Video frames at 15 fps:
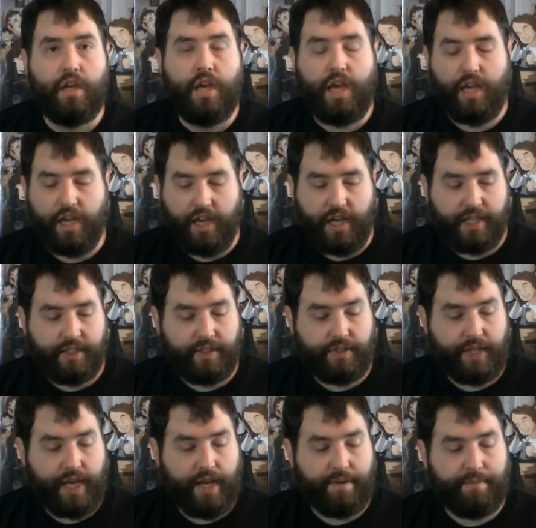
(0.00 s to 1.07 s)
Hey guys, it's
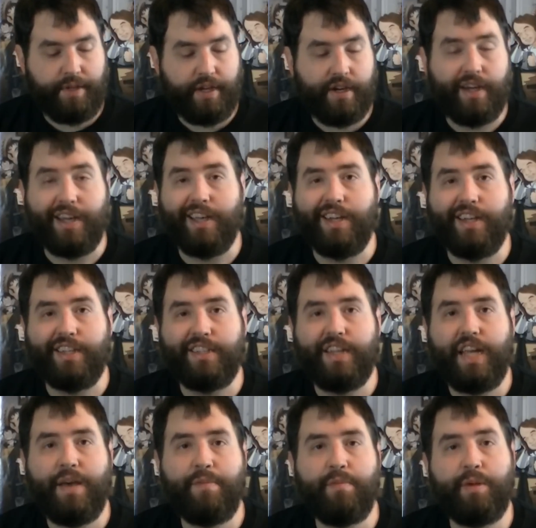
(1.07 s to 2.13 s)
Adam here, and uh,
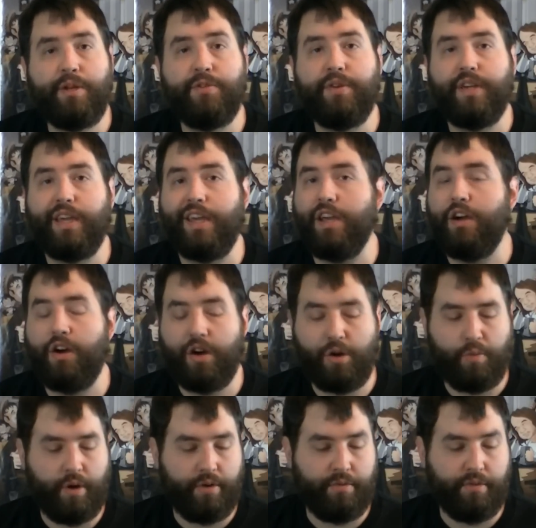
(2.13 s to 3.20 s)
today I'm going to be doing a
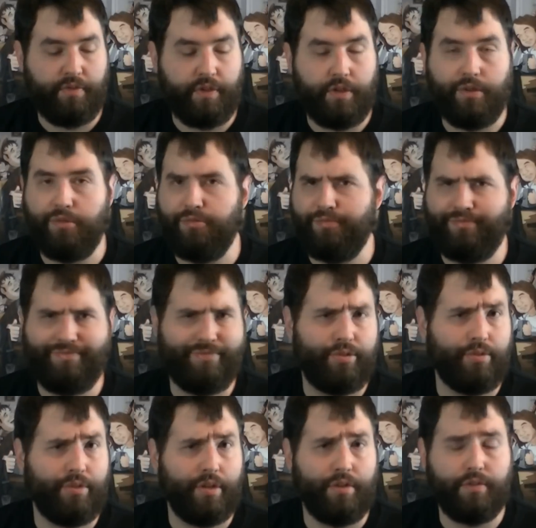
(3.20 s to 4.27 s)
hardware review,
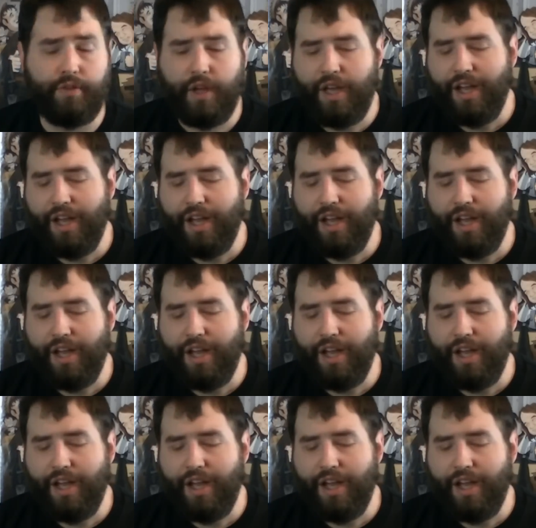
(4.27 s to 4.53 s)
sort of,